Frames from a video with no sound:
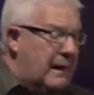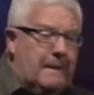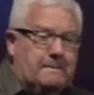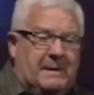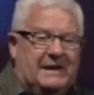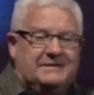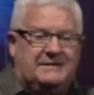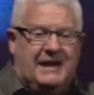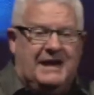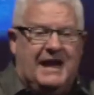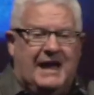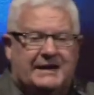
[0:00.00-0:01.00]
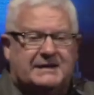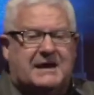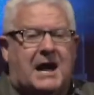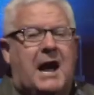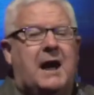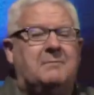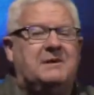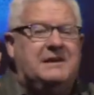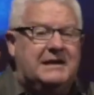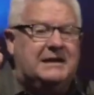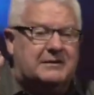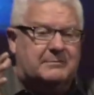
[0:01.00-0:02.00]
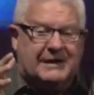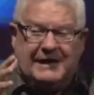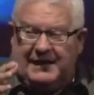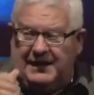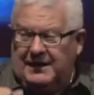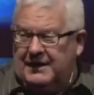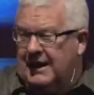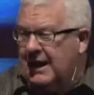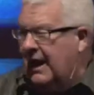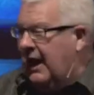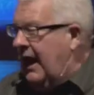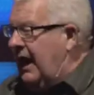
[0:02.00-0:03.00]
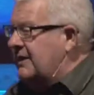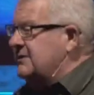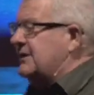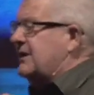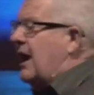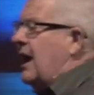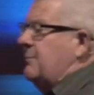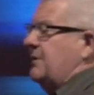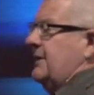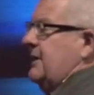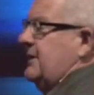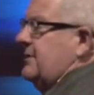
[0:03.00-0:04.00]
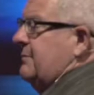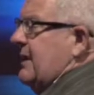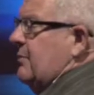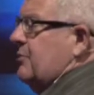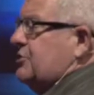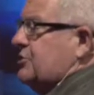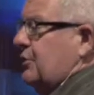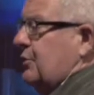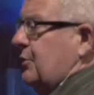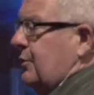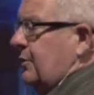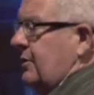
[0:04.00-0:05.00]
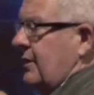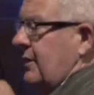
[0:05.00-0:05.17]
But they had a common enemy, and the common enemy was who?